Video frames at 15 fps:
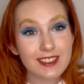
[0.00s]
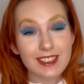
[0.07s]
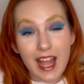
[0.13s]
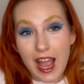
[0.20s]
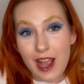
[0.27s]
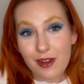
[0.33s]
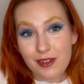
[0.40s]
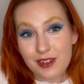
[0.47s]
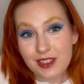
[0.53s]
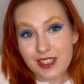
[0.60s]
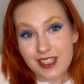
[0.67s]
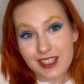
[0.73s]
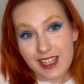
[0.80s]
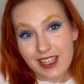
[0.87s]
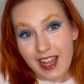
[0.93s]
How do
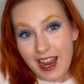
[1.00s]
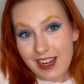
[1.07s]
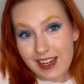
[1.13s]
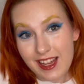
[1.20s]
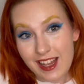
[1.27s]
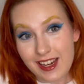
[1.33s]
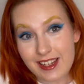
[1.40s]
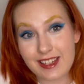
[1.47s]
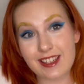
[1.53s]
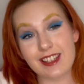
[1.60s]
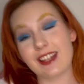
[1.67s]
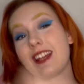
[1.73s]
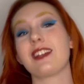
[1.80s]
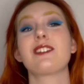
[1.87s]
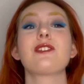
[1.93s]
you think I did?
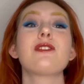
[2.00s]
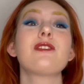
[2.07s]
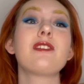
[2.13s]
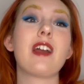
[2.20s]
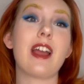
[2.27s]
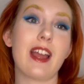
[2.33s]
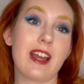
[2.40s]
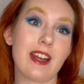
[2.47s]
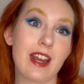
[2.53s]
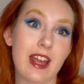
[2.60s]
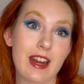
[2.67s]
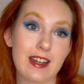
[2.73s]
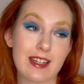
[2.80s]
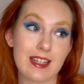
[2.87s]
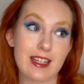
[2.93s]
Did I do
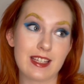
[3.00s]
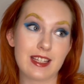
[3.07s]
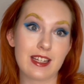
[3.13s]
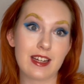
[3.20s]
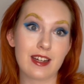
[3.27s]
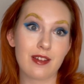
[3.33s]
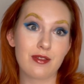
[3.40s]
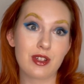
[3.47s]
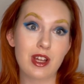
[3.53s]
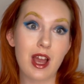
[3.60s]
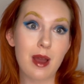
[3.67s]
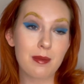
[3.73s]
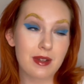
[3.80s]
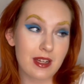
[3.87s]
a decent enough job?